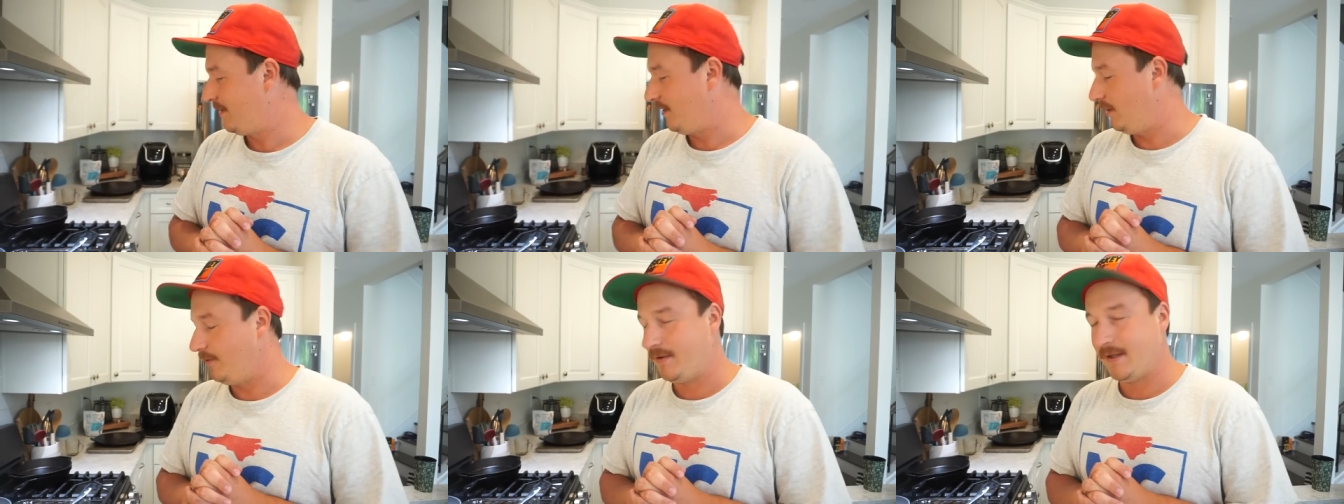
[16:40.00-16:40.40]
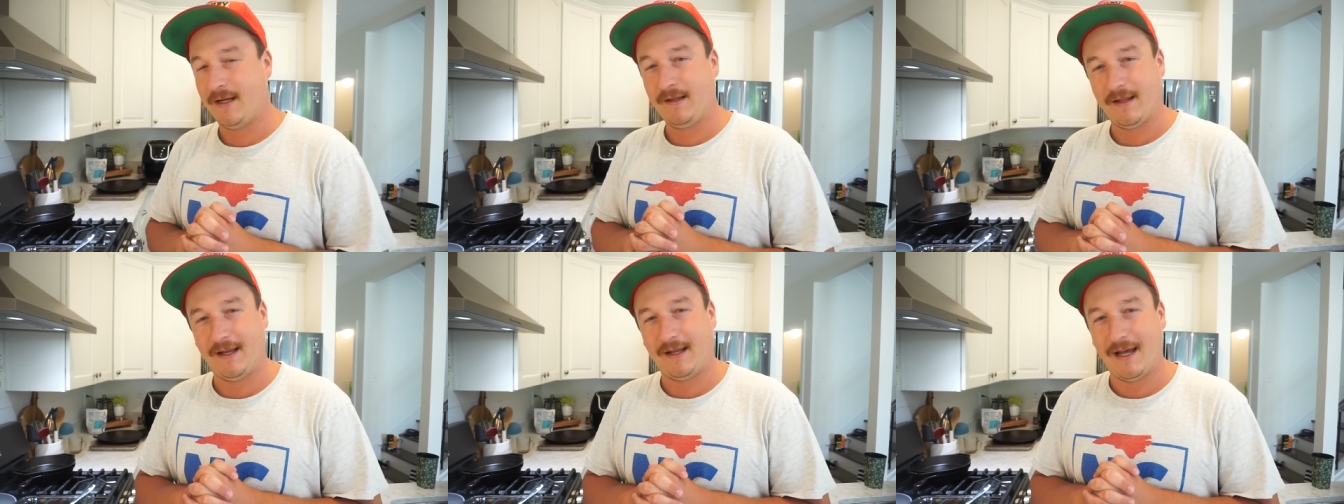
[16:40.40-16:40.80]
You'd
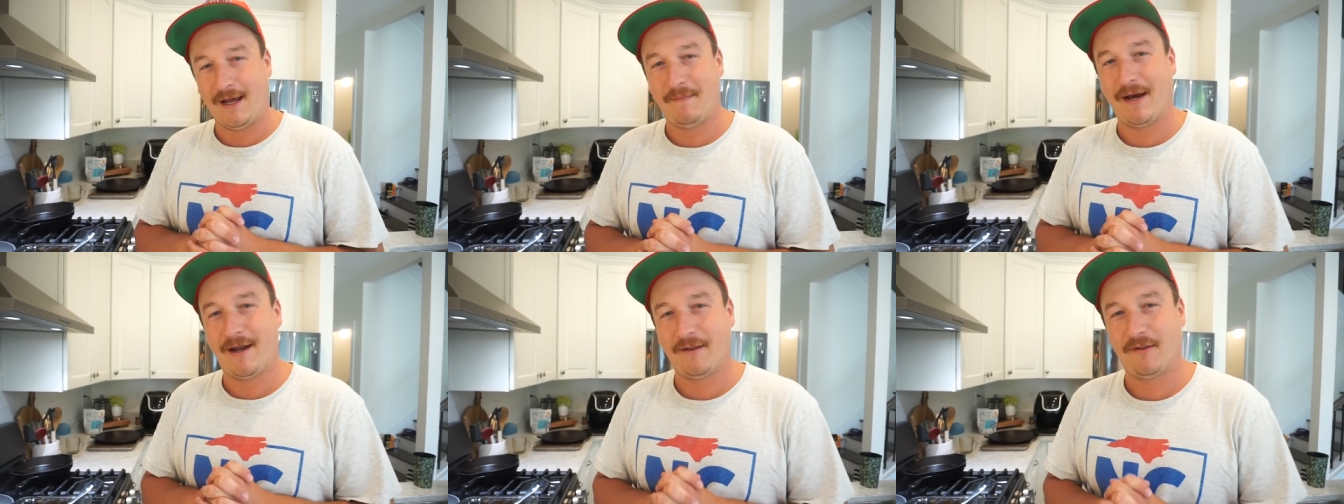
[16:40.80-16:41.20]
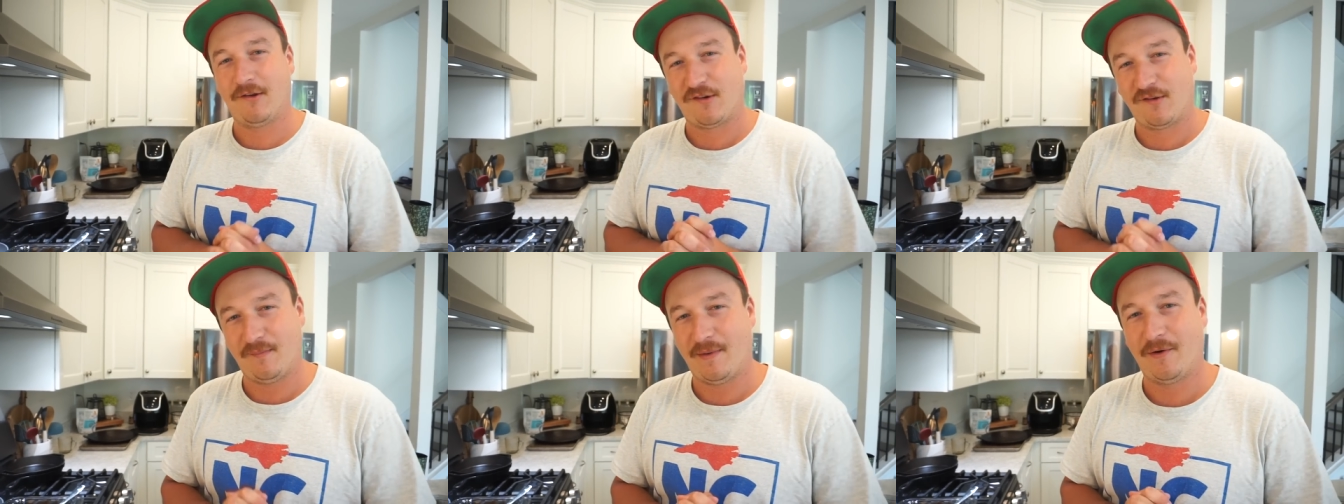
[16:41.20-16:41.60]
think they came out of the
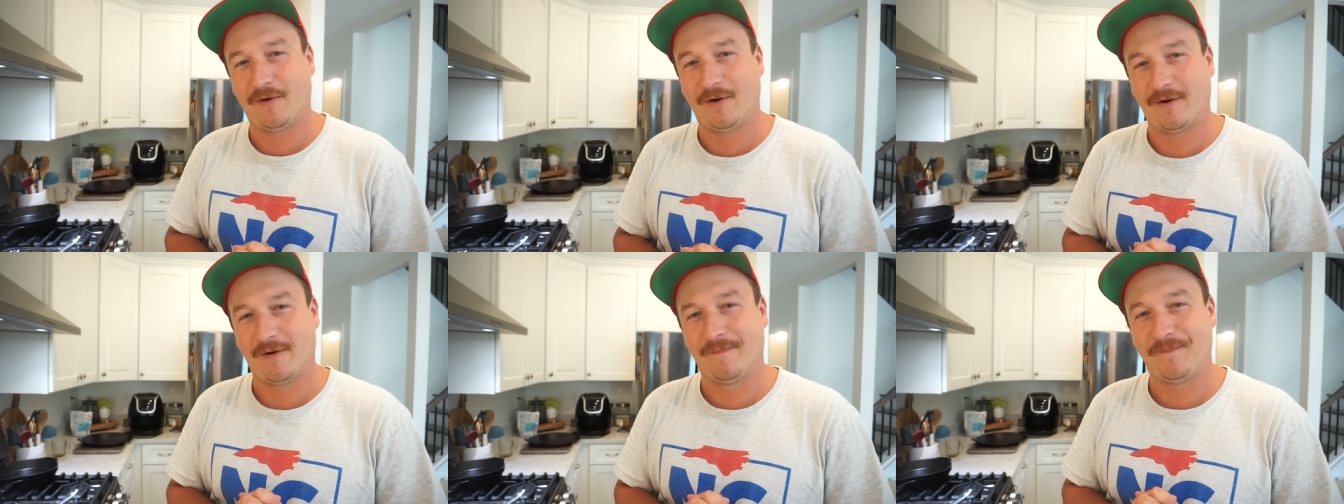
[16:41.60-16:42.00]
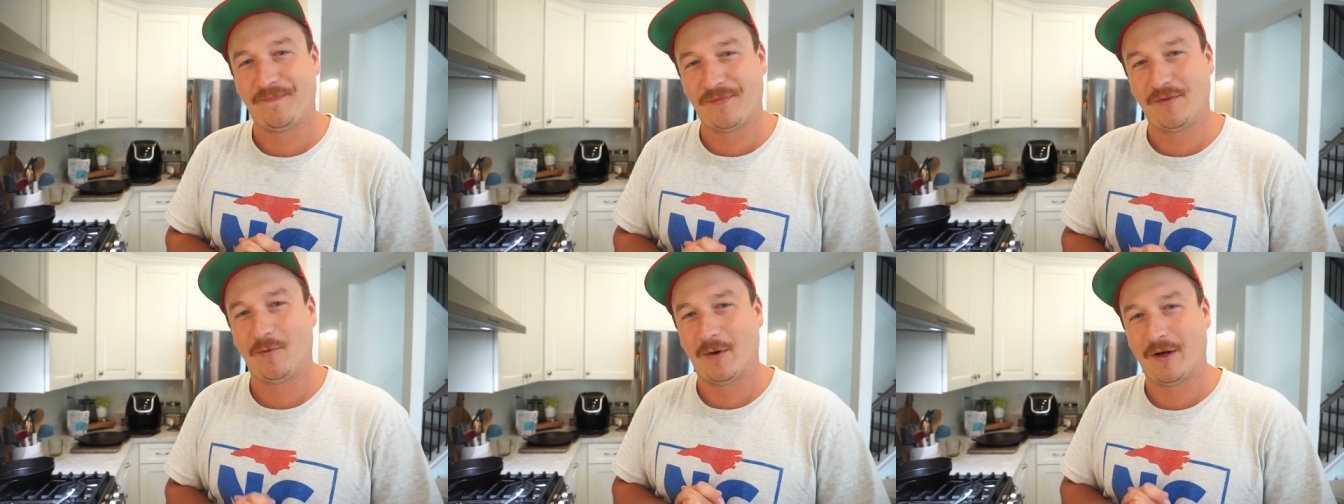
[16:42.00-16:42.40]
smoker,
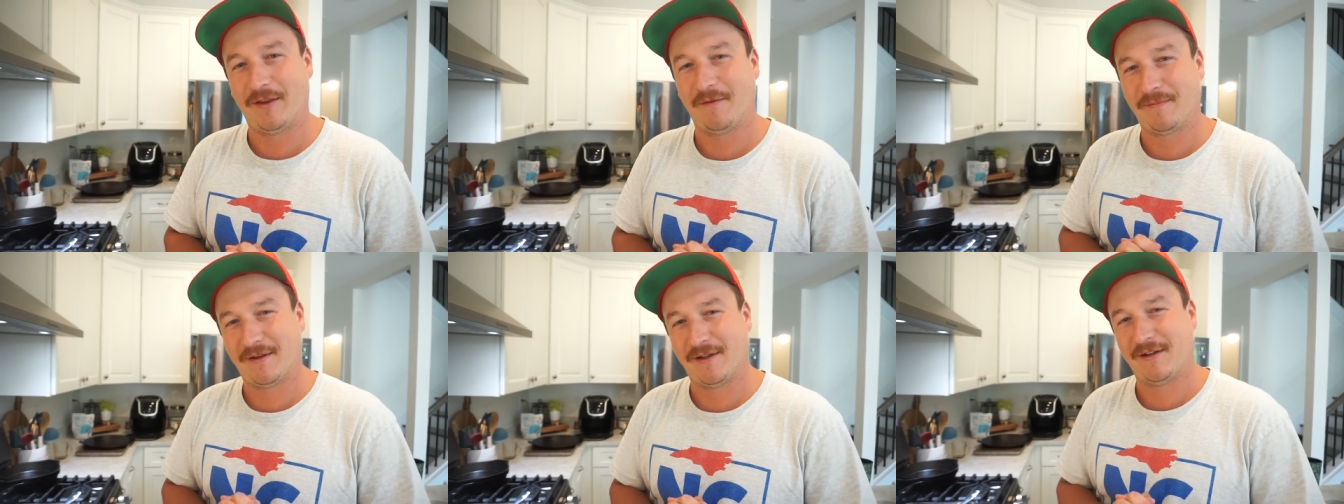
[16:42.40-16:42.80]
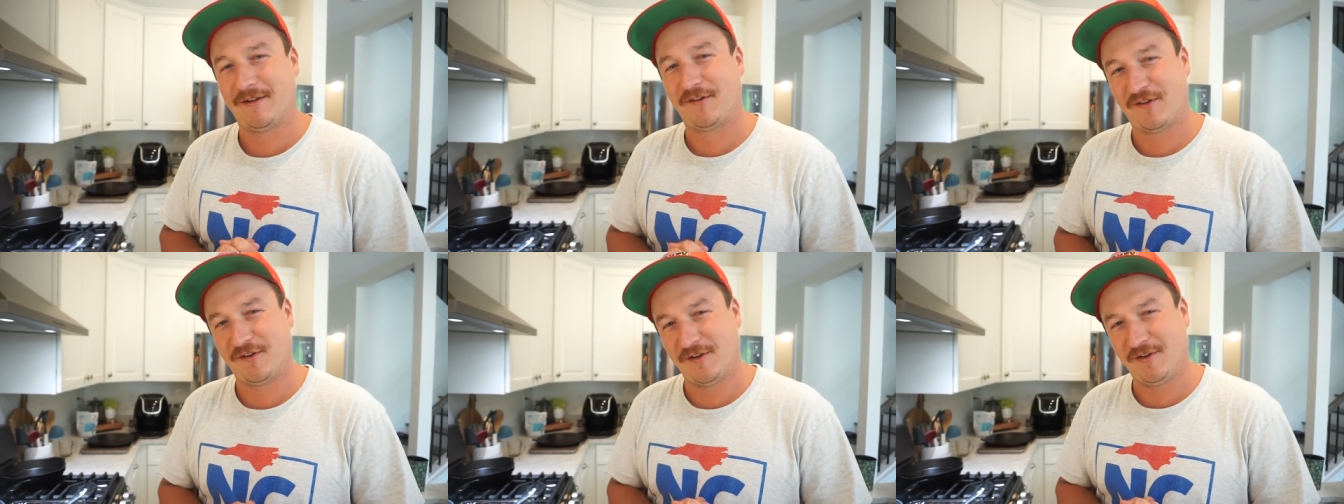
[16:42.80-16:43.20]
the way them
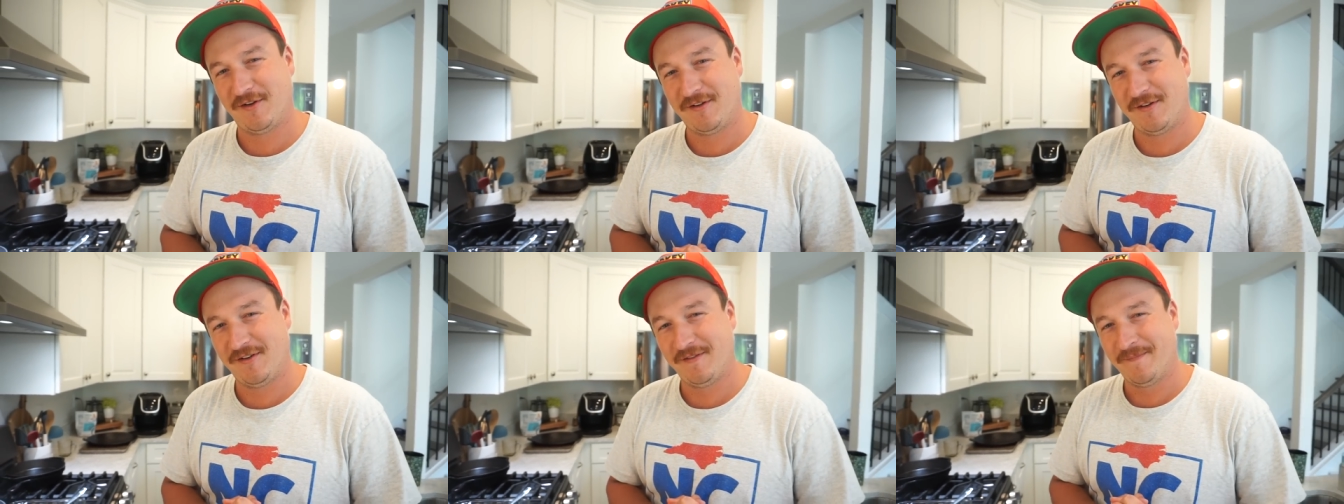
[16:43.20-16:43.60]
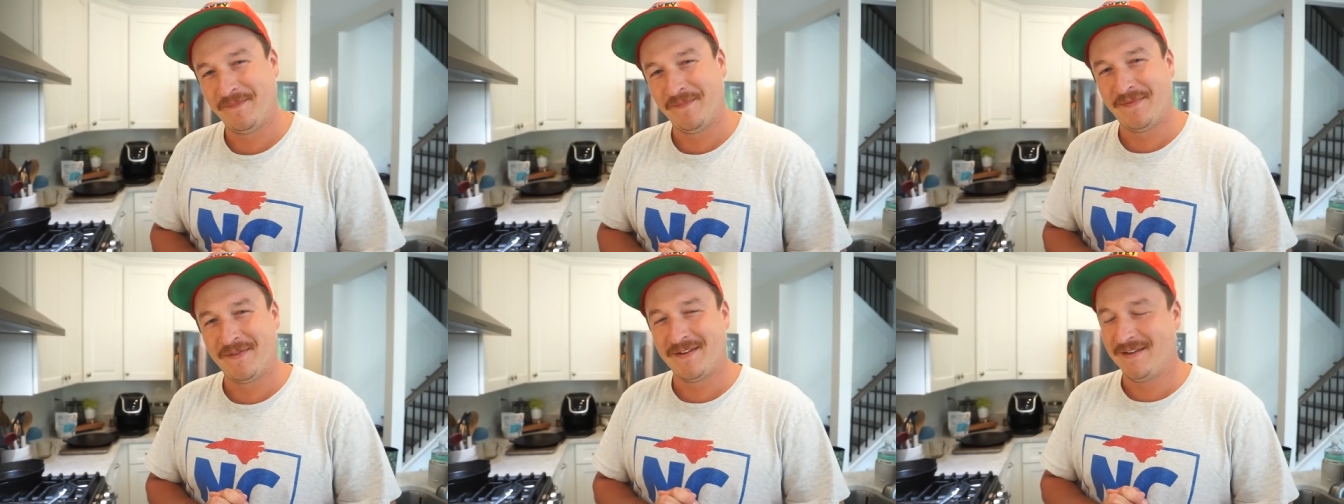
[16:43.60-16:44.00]
things cooked.
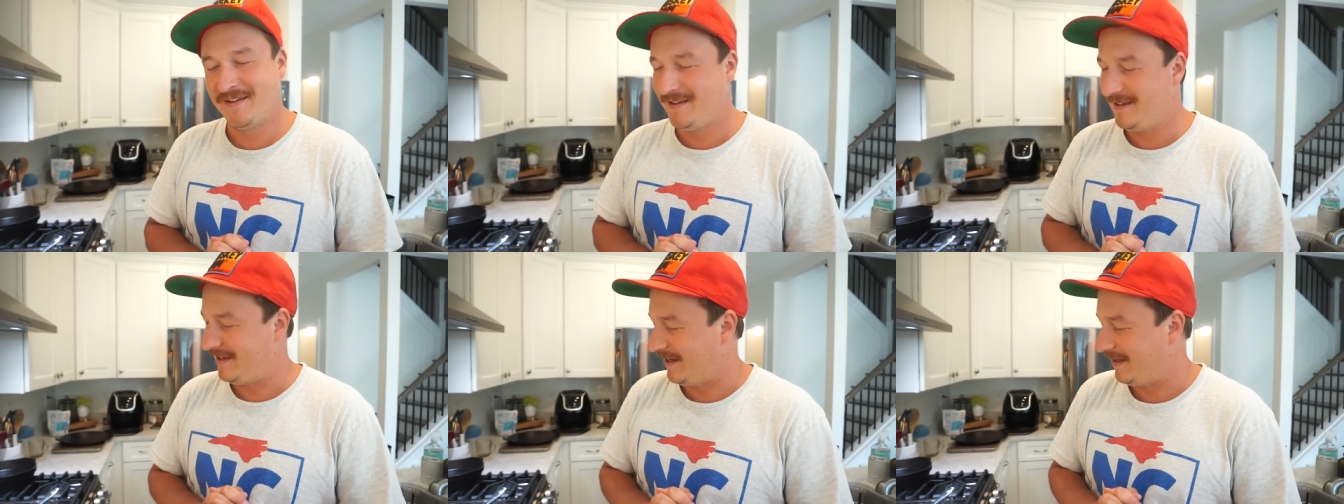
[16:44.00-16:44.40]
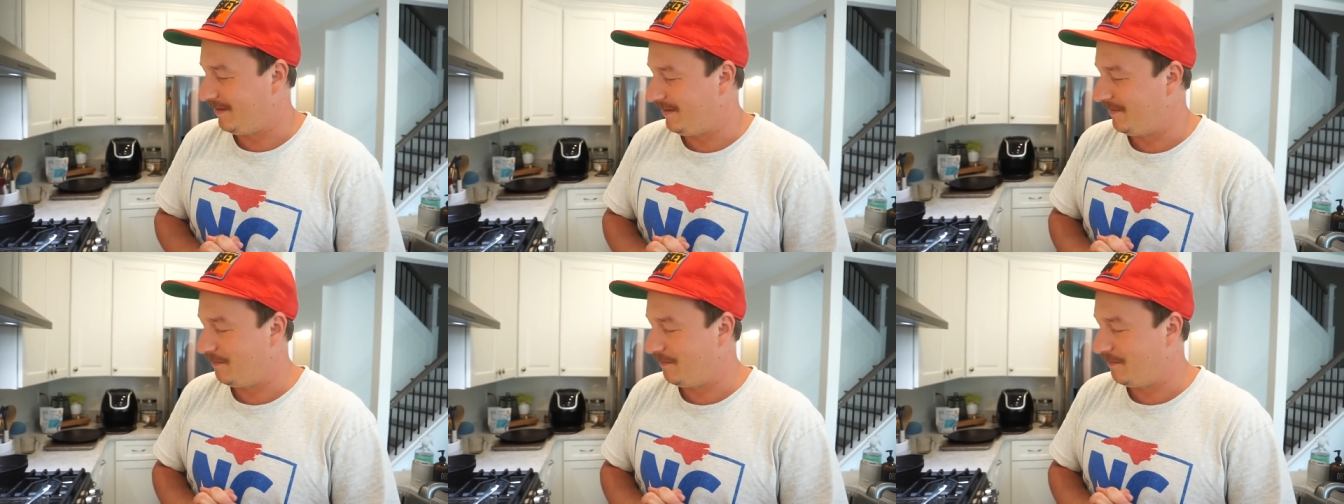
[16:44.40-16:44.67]
Oh!